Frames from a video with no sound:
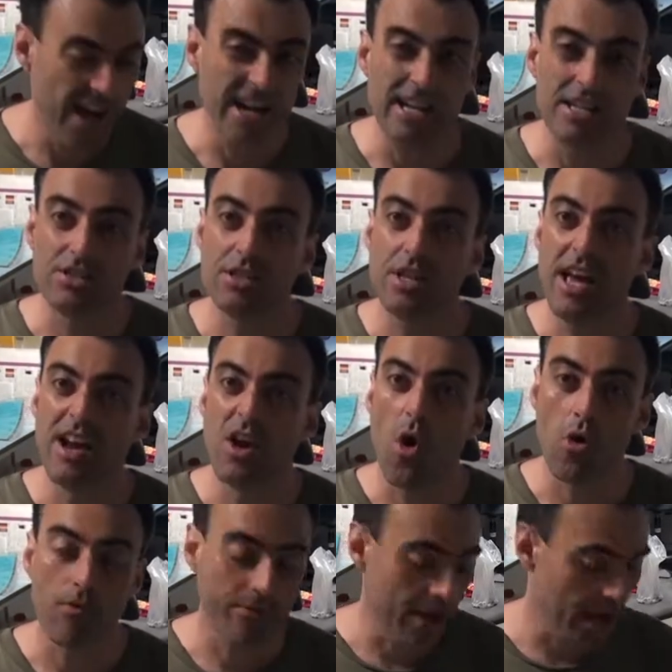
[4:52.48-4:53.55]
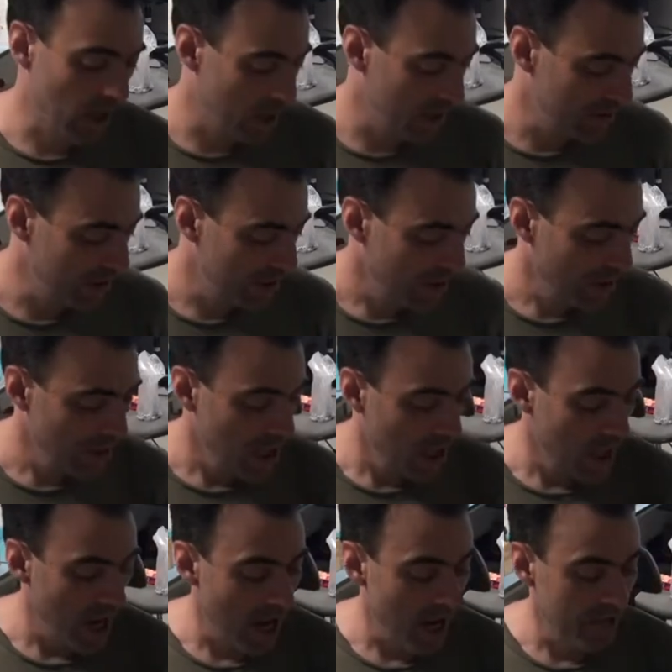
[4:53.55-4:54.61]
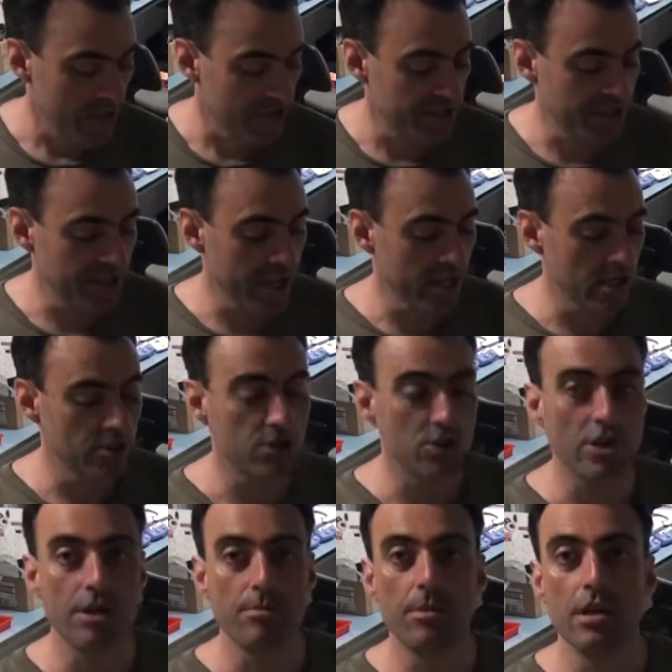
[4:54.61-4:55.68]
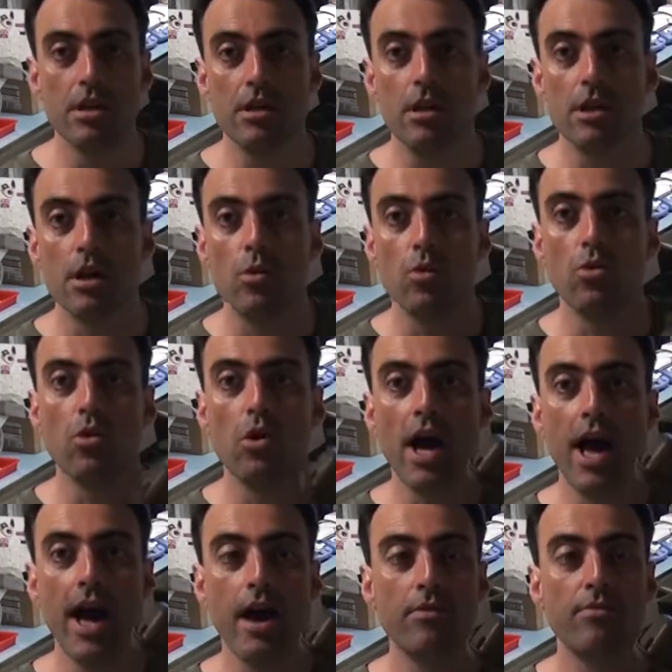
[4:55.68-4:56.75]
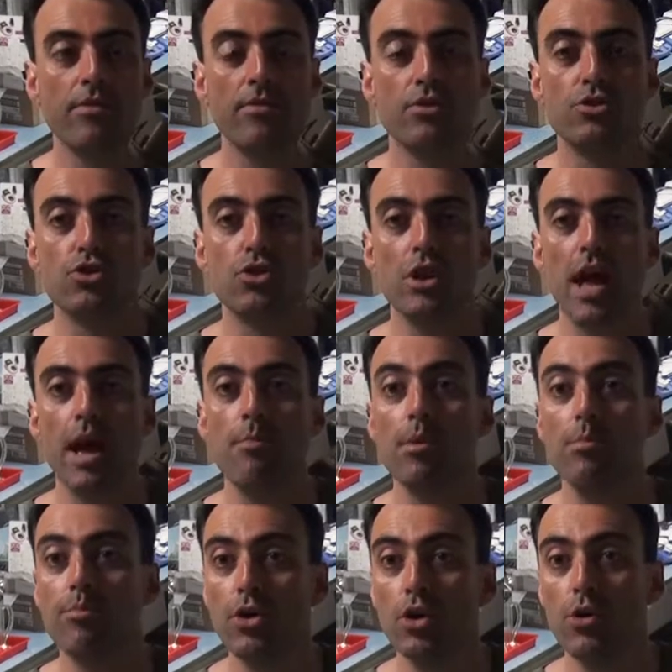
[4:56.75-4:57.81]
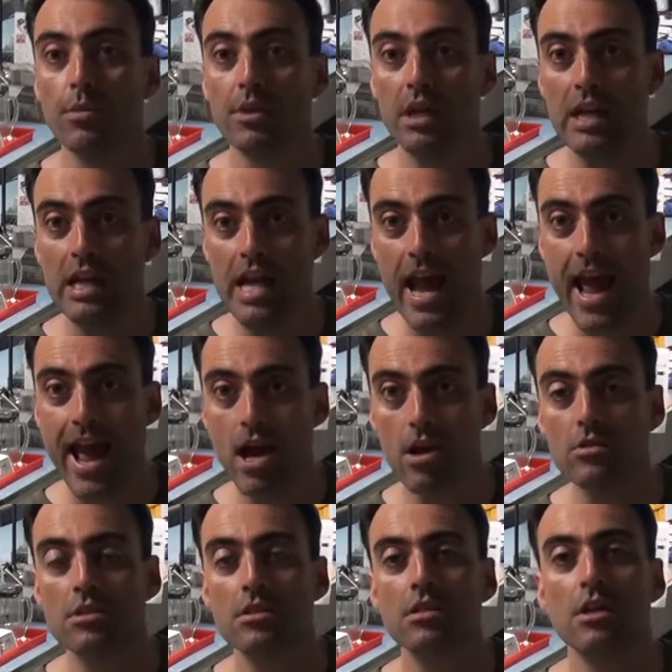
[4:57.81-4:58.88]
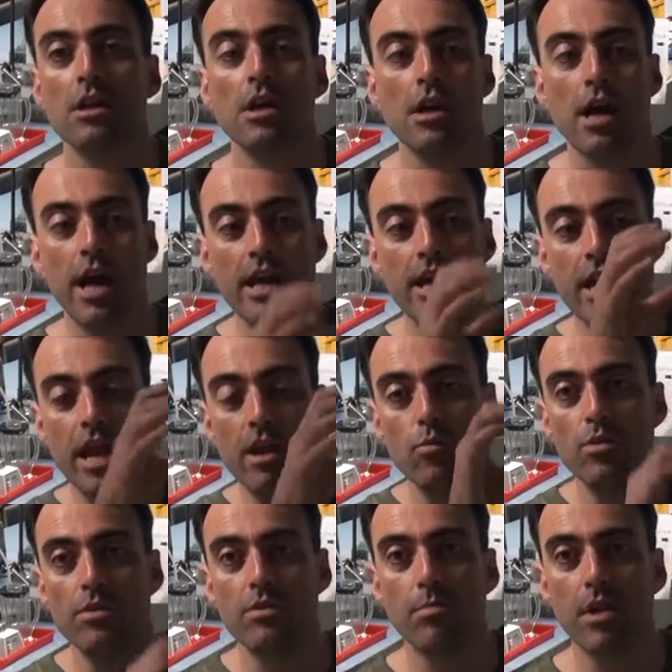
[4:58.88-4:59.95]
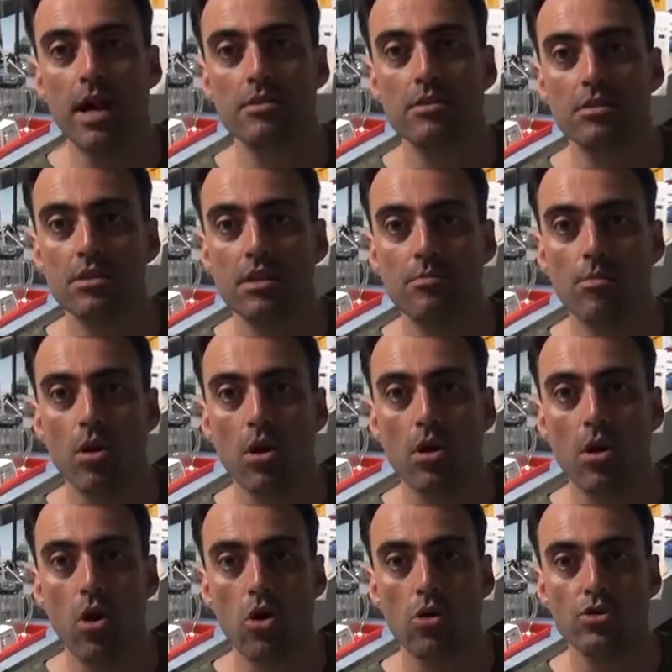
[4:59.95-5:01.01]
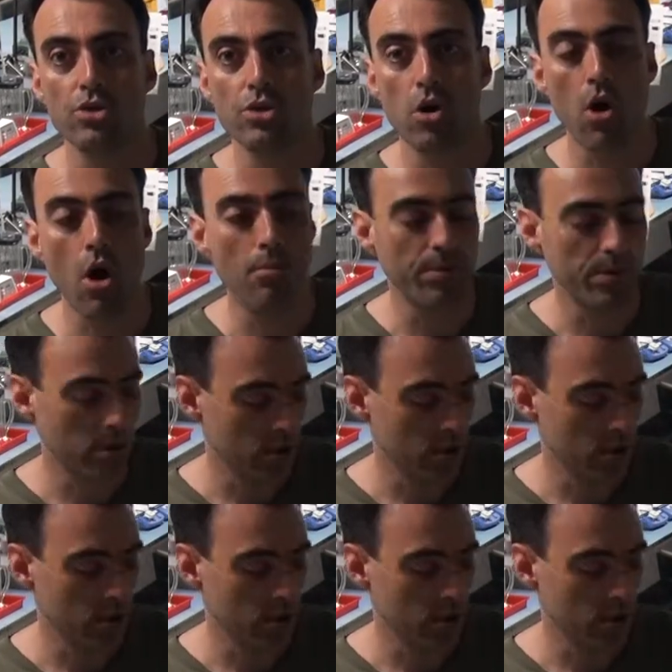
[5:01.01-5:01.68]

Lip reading: It's an off yellow. The second treatment will have the dewlap permanently out, again with the plasticine model on top.